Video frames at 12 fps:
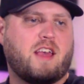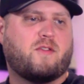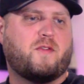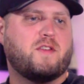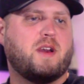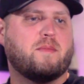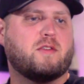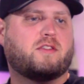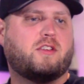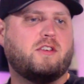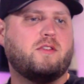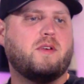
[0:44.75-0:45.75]
As for number
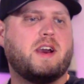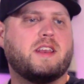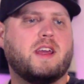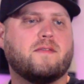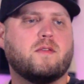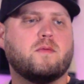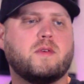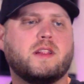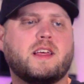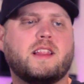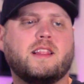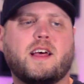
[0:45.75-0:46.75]
two, I never
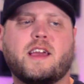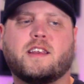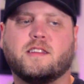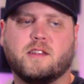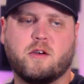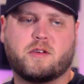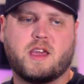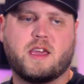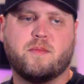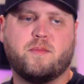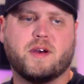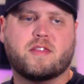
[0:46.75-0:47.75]
really liked
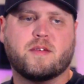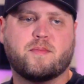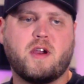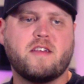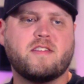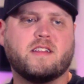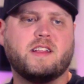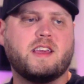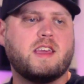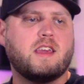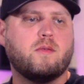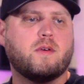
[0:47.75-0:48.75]
Loki, but surprisingly,
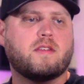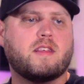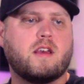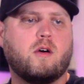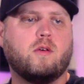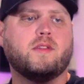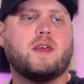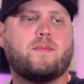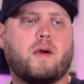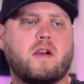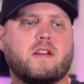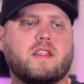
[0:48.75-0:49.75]
he was the only
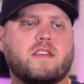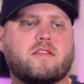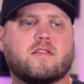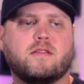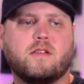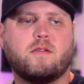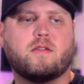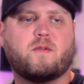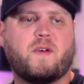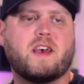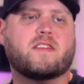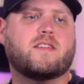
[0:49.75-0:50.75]
part of the snooze
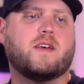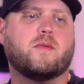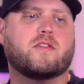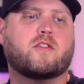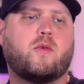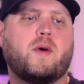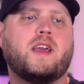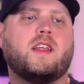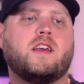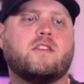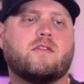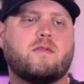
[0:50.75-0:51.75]
fest that was quite
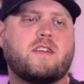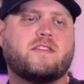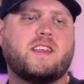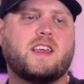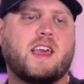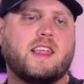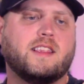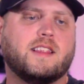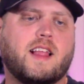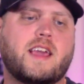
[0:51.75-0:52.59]
interesting and